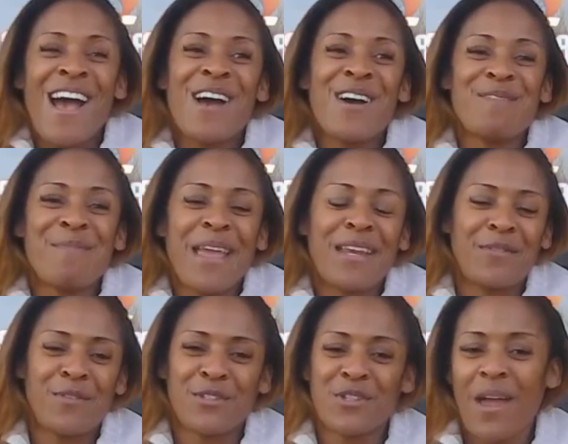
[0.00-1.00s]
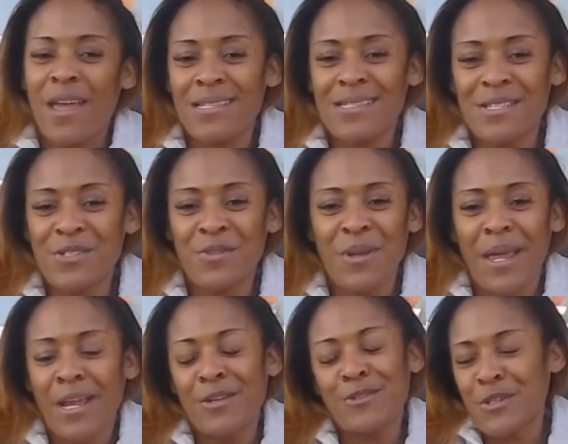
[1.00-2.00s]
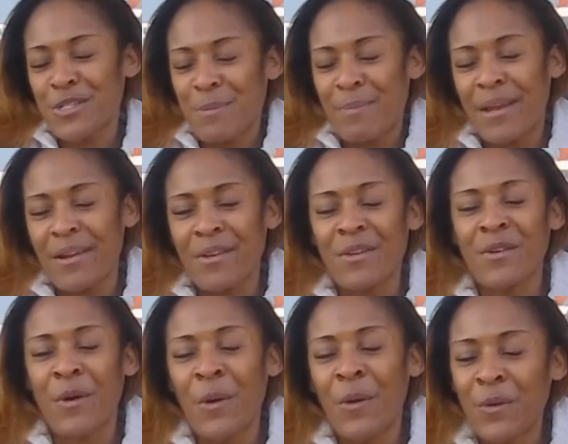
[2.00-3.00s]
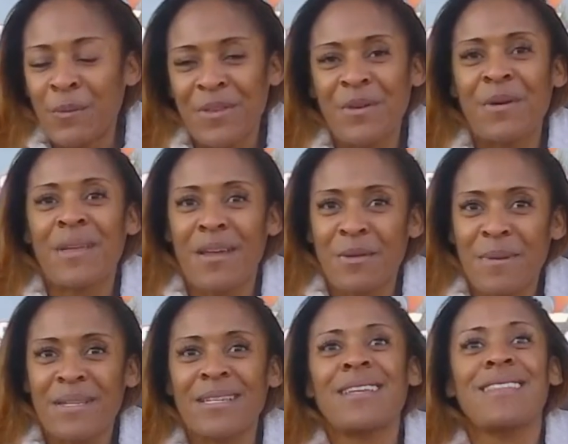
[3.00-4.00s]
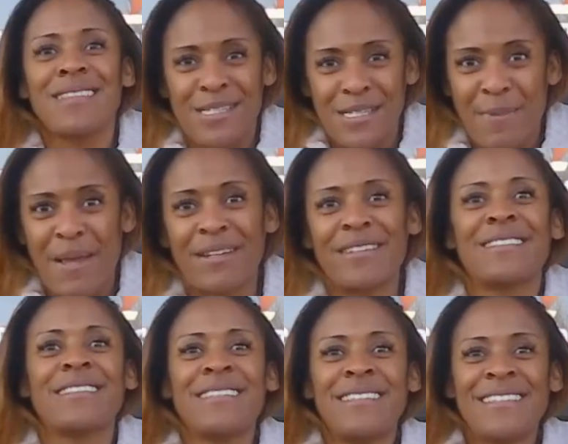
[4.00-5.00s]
Um, and if you're trying to do like a nutrition plan on your own with no accountability, this is better.